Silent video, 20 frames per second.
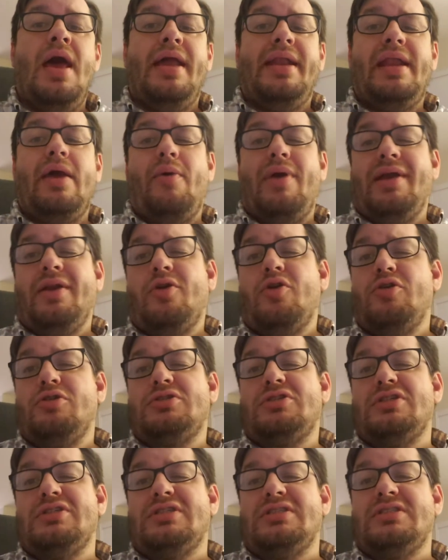Now,
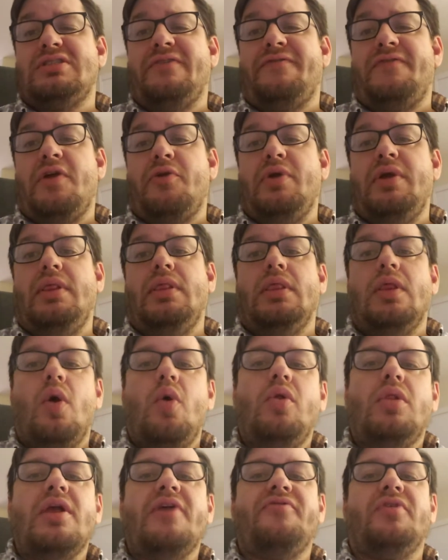NCurses is a very
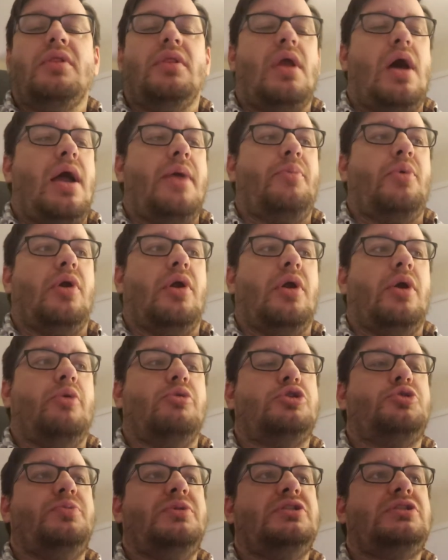low-level library,
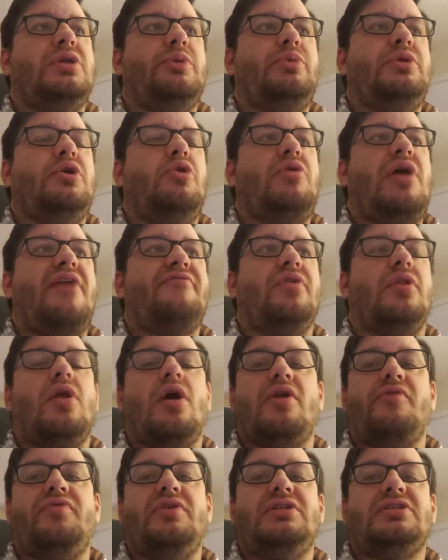which means that we don't have a lot
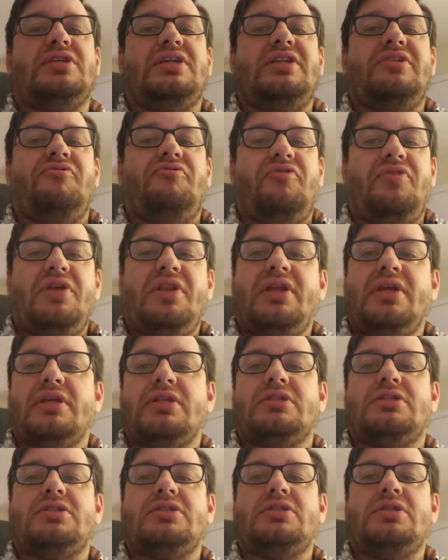of these
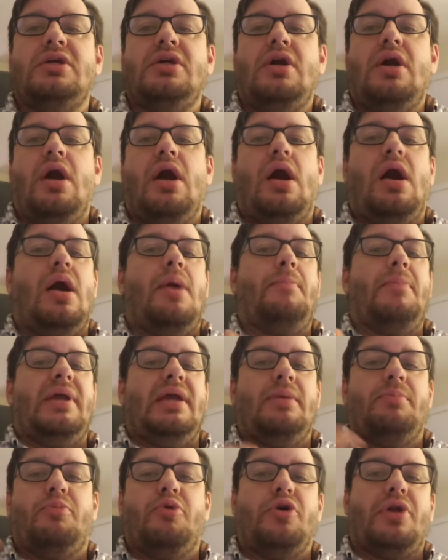convenient
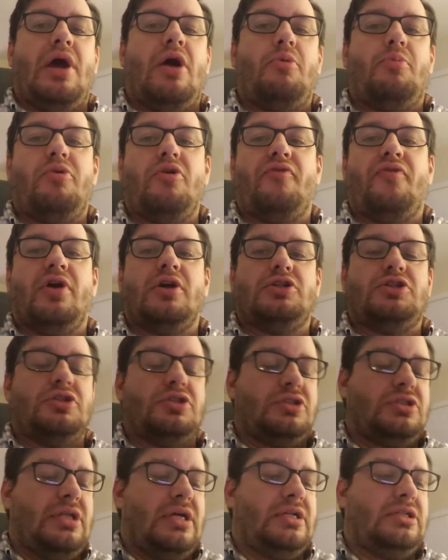input-output
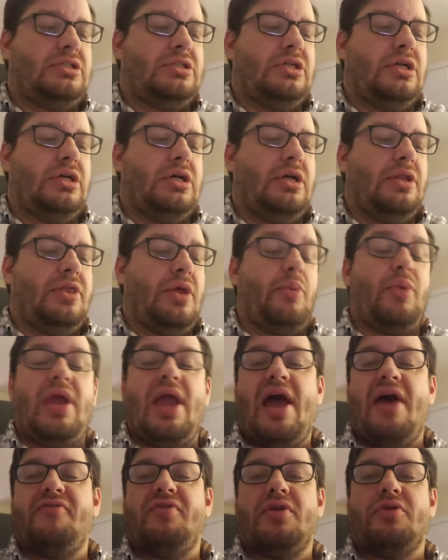functions that we
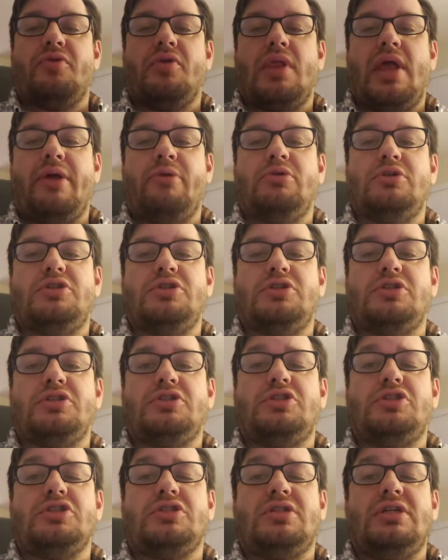have in other languages. It's
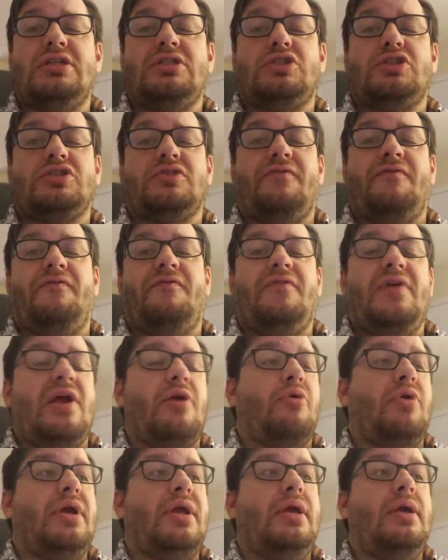just
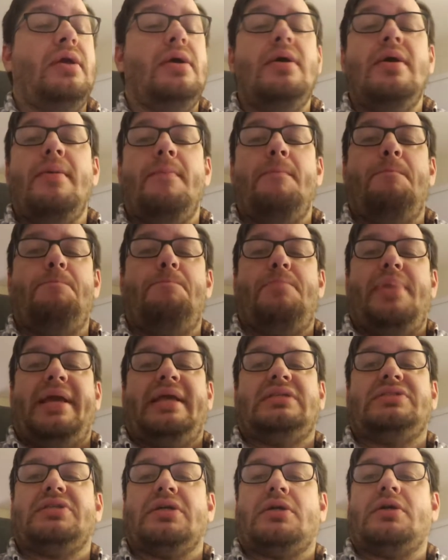very
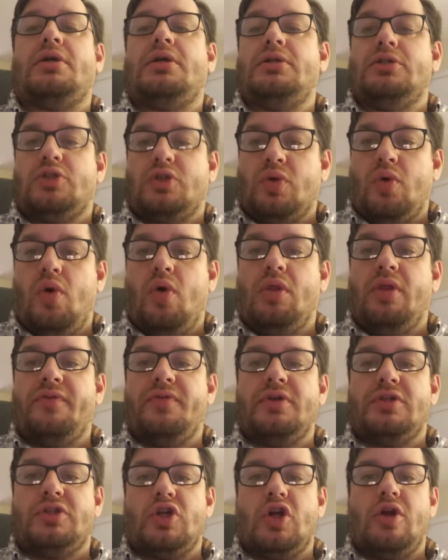basic control of
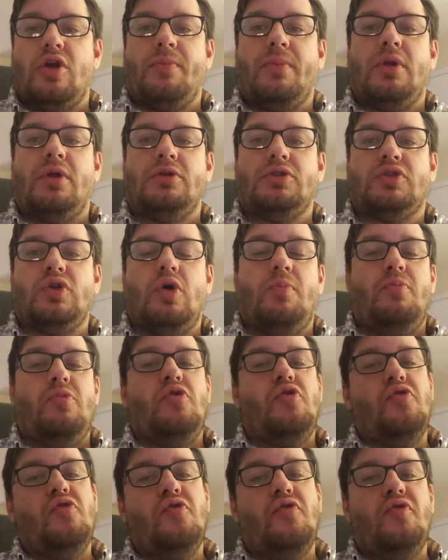the terminal. So
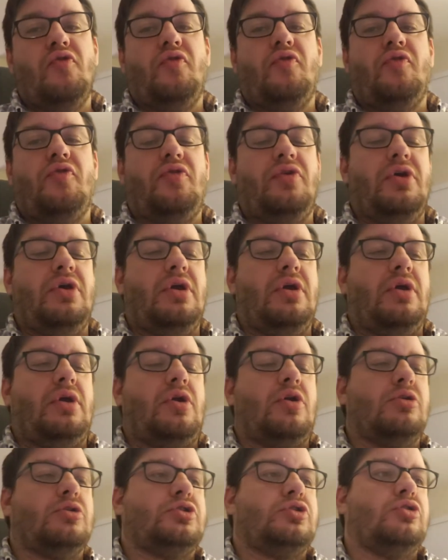move the
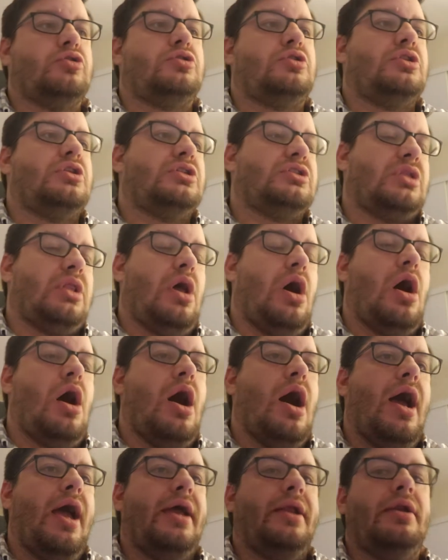cursor to this
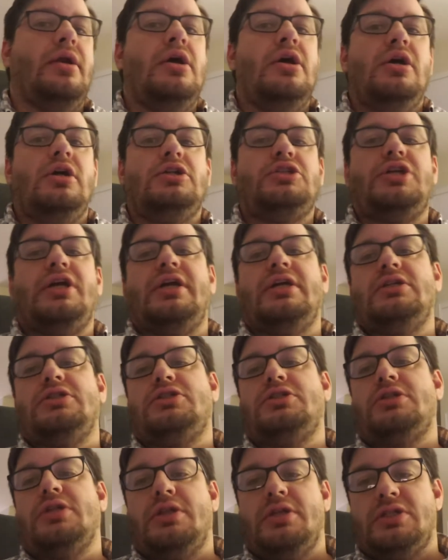line,
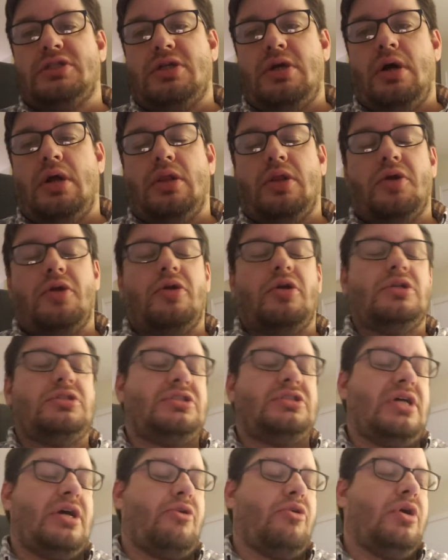change to this color,
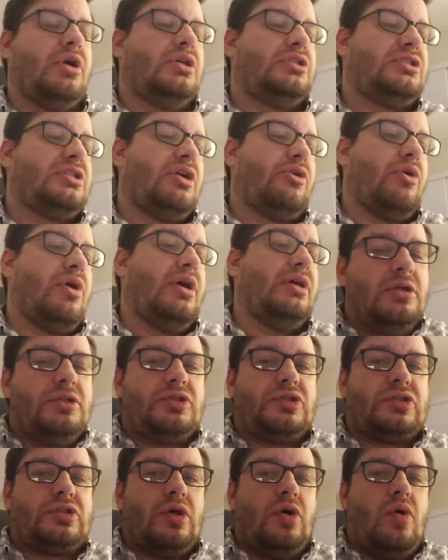etc., etc.
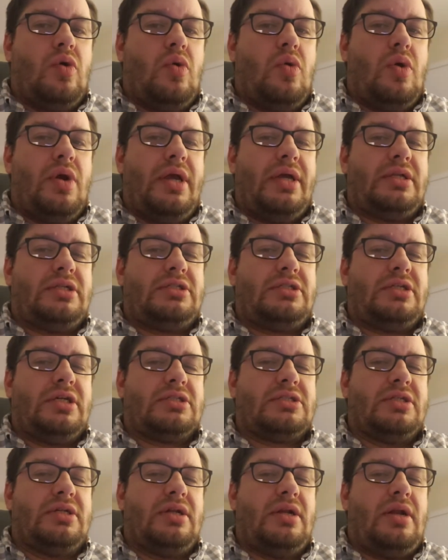So it
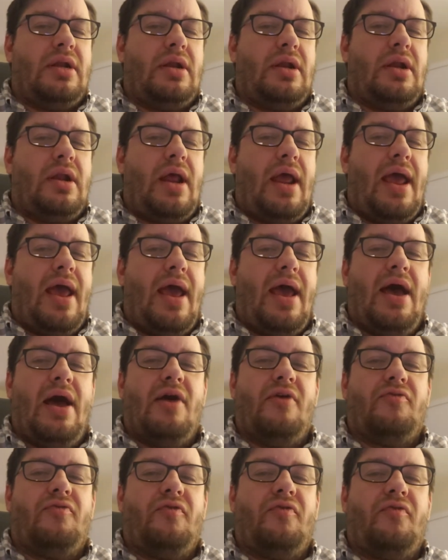doesn't
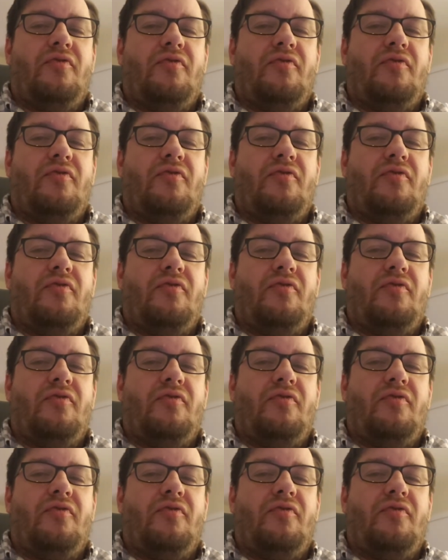have